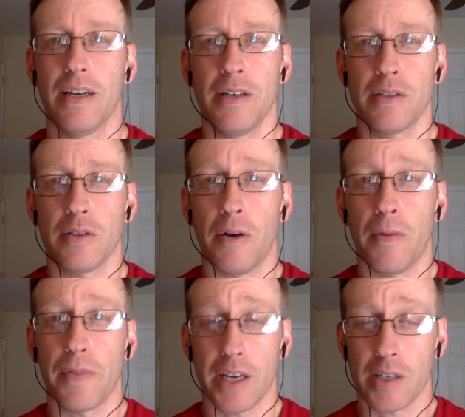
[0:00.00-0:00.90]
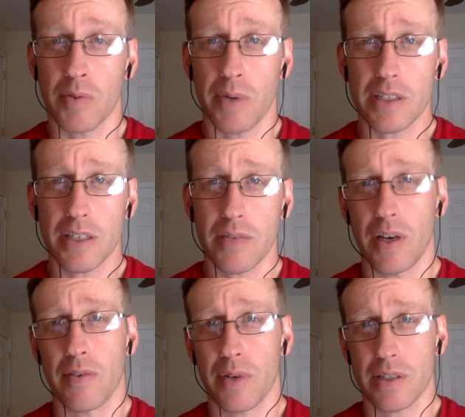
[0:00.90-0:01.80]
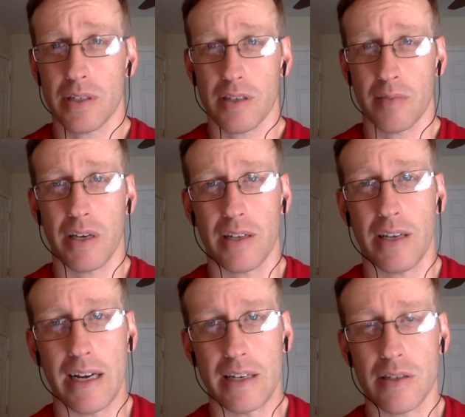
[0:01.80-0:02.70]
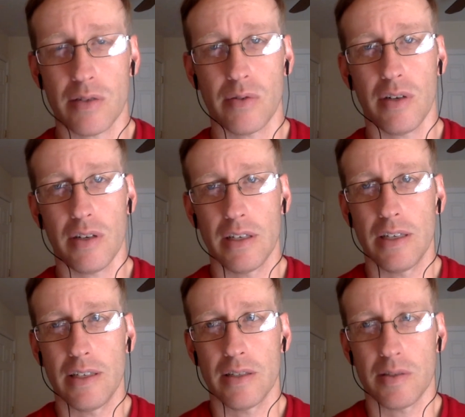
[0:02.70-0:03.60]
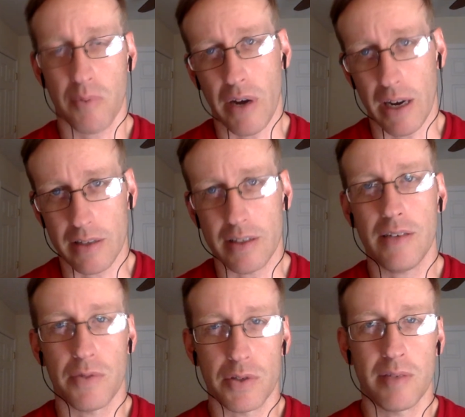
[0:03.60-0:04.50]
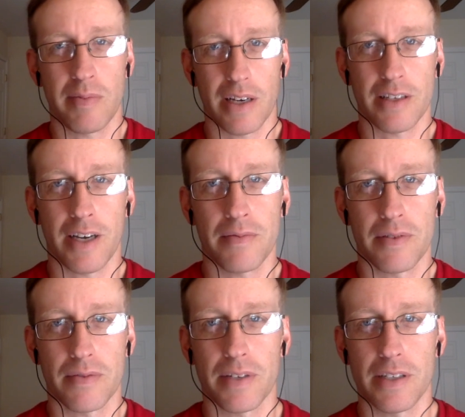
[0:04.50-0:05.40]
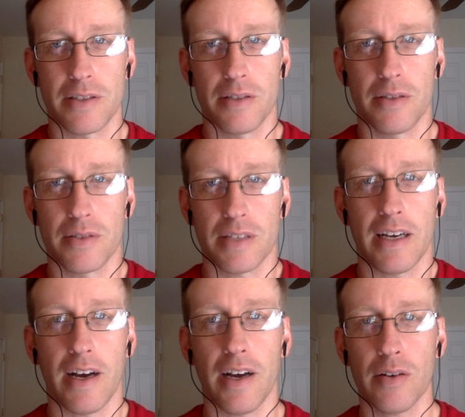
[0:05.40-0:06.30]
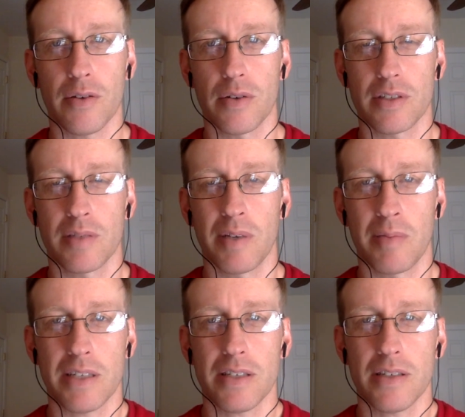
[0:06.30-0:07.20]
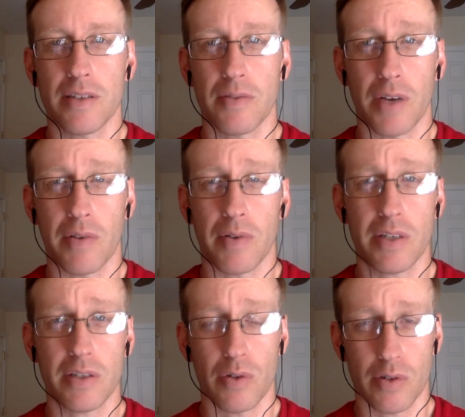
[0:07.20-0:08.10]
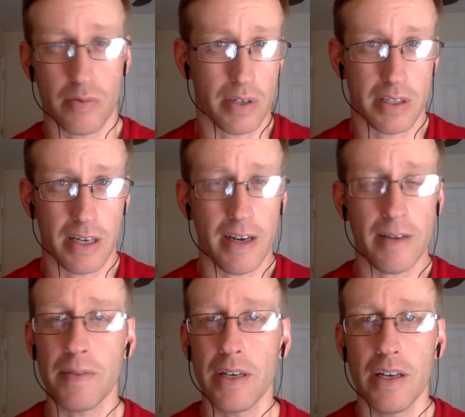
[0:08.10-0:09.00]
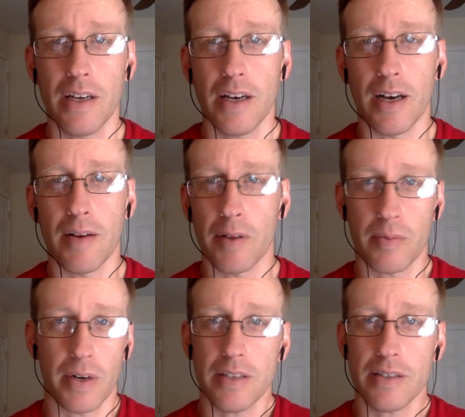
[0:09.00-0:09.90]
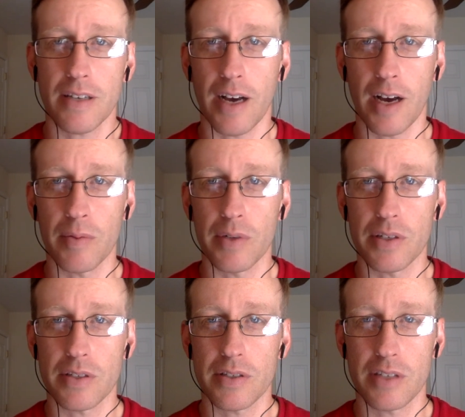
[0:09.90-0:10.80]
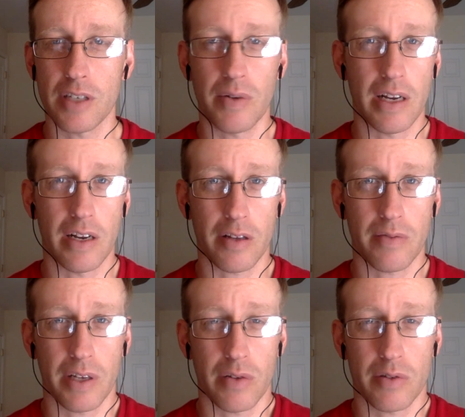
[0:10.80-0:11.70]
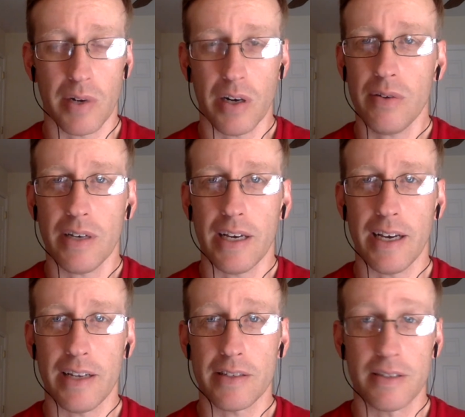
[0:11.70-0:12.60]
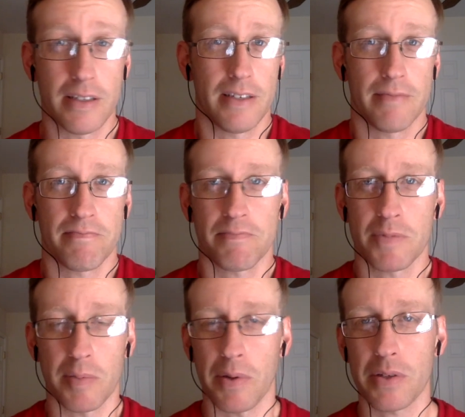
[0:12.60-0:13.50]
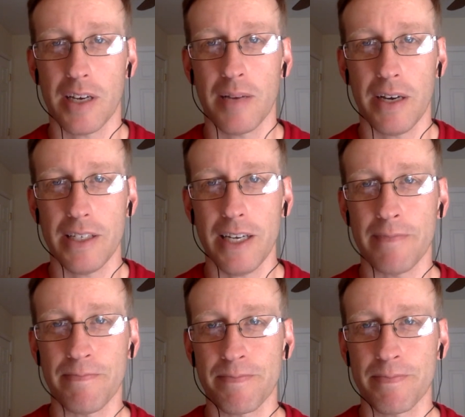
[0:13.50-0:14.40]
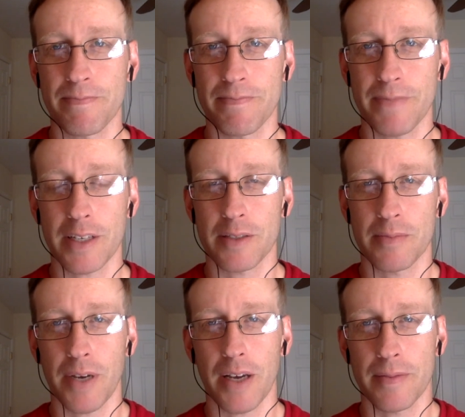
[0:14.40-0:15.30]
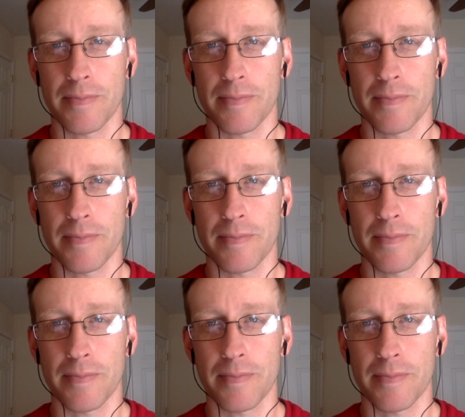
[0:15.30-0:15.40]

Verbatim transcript: So thanks for watching. If you have questions, I'll be online in Discord sporadically. If you see me online, feel free to say hi or send me a message if you have a question or just want to say hi. Um, otherwise, I will see you in another video tomorrow and some other time online. Thanks. Bye.